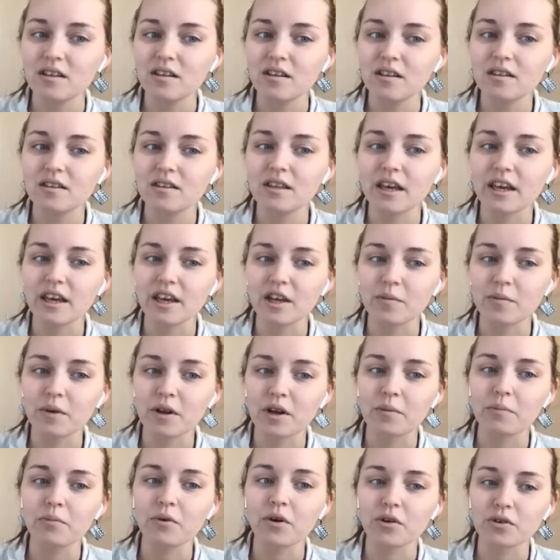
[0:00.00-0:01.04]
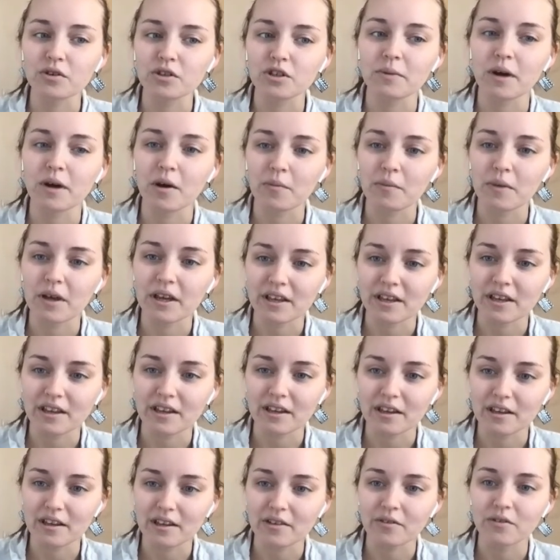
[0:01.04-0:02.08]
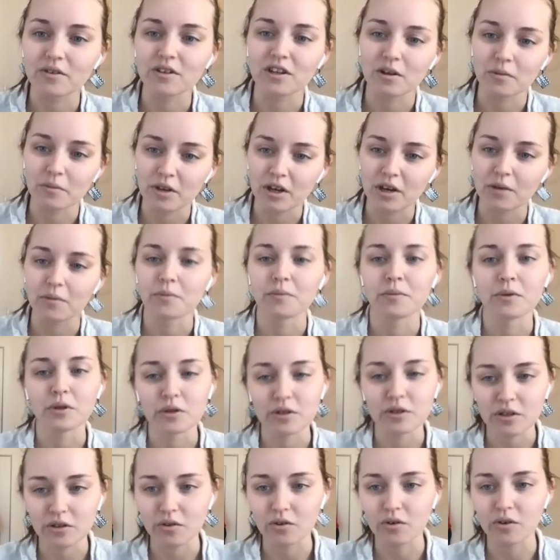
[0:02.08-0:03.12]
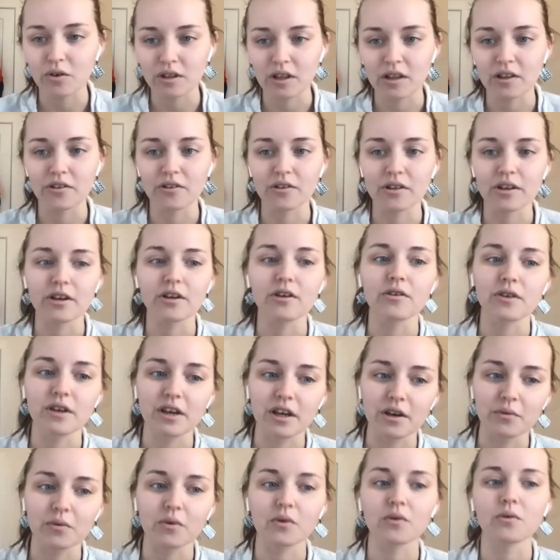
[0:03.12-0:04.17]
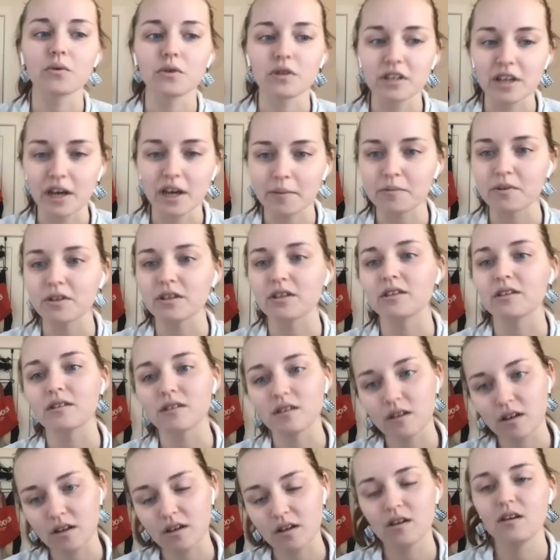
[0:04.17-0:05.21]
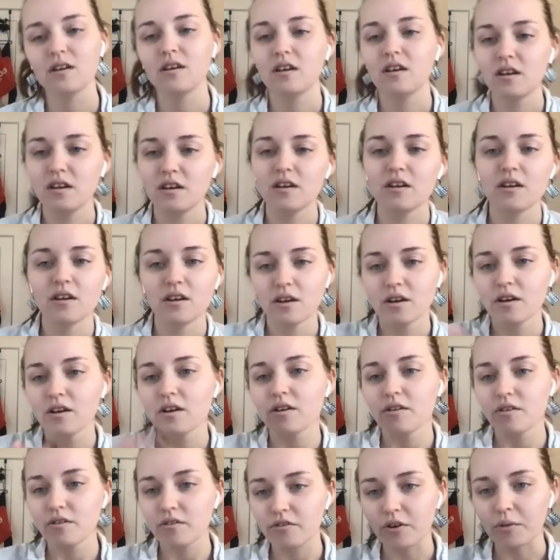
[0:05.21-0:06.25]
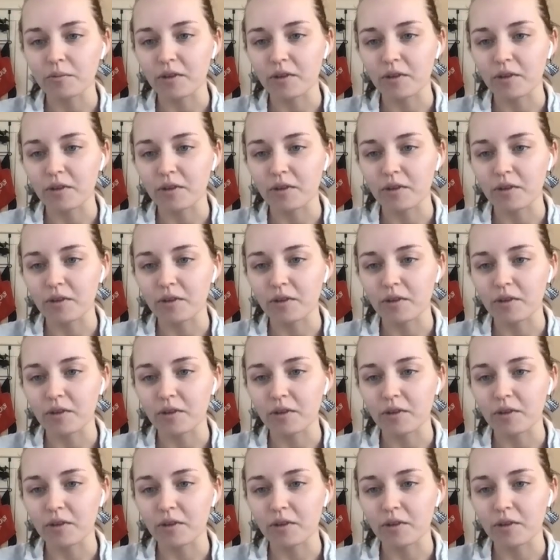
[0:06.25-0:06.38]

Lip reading: they had been approached about making it. It was going to become a musical, and then they were like, okay, well, we'll adapt it from